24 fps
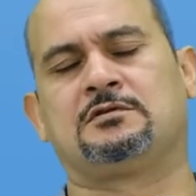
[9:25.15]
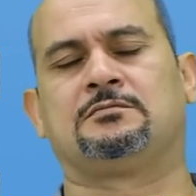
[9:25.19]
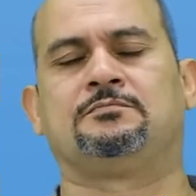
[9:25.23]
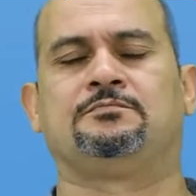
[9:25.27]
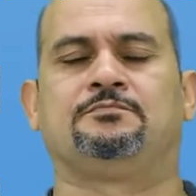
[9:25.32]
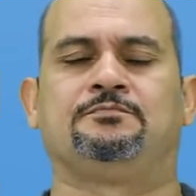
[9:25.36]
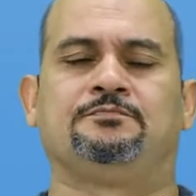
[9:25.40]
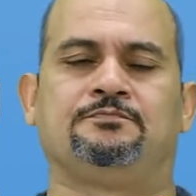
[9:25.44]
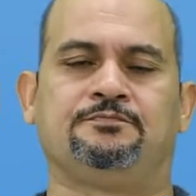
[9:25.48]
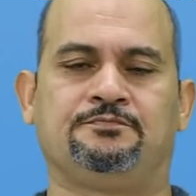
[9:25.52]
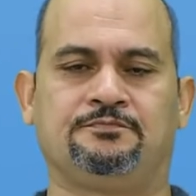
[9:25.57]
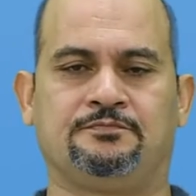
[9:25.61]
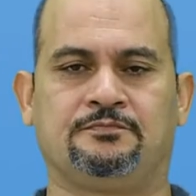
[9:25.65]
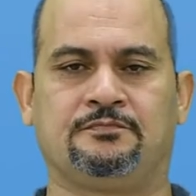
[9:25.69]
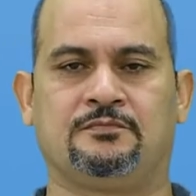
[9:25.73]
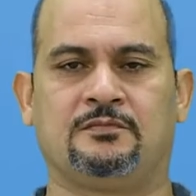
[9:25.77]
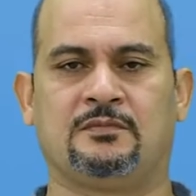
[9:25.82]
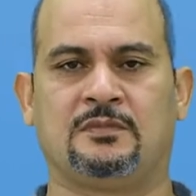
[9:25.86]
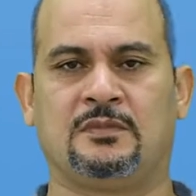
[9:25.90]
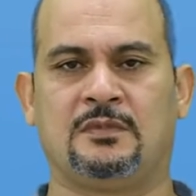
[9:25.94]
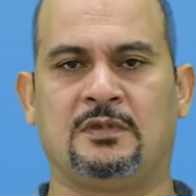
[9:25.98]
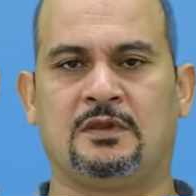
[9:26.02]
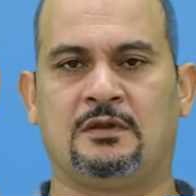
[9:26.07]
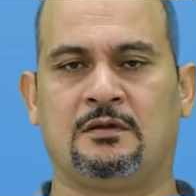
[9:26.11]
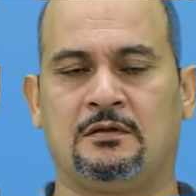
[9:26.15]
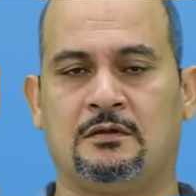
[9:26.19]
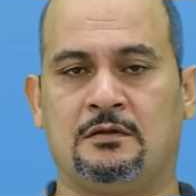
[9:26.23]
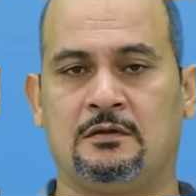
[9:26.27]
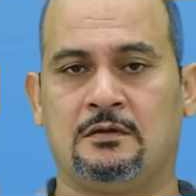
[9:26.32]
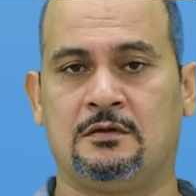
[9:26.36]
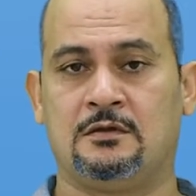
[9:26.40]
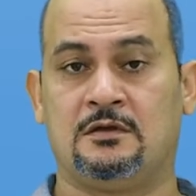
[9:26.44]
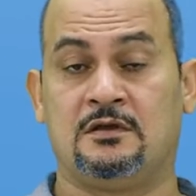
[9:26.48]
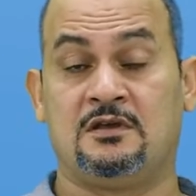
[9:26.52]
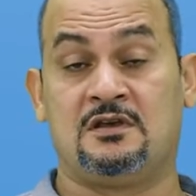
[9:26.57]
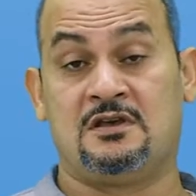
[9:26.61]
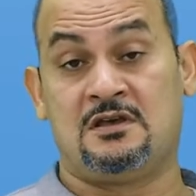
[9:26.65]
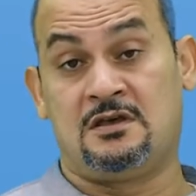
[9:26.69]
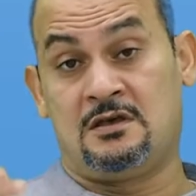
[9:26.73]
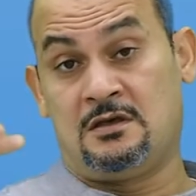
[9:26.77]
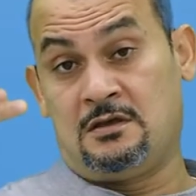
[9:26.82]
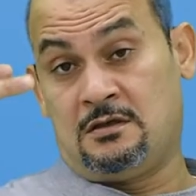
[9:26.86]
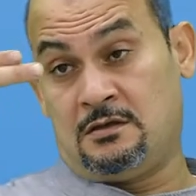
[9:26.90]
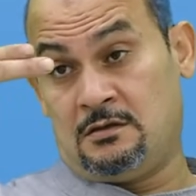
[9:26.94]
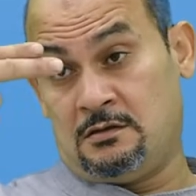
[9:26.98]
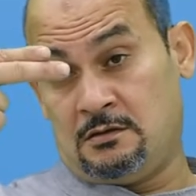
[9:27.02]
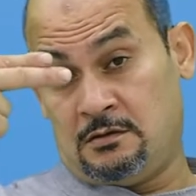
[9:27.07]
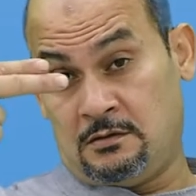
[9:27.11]
So it's very rough.
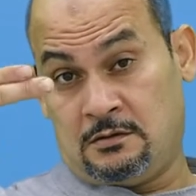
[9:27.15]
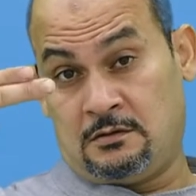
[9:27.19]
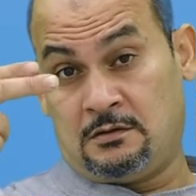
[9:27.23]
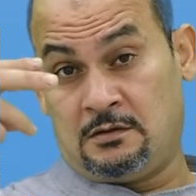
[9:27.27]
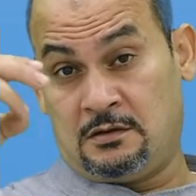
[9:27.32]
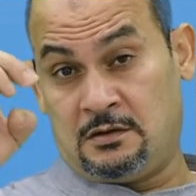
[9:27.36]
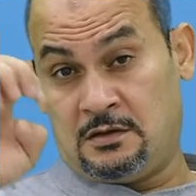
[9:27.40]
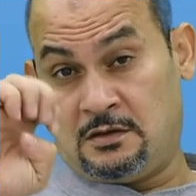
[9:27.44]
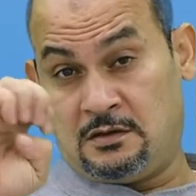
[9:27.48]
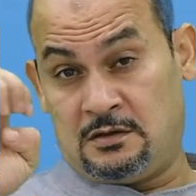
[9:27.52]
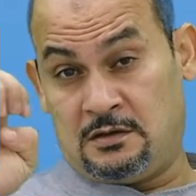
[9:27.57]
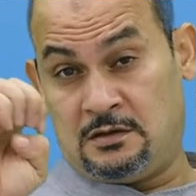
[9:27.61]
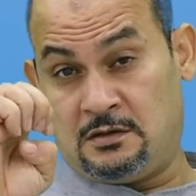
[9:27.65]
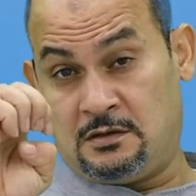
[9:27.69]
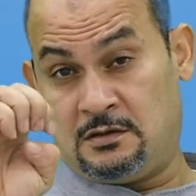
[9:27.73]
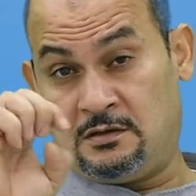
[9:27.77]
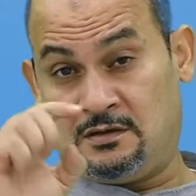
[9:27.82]
The nomad life,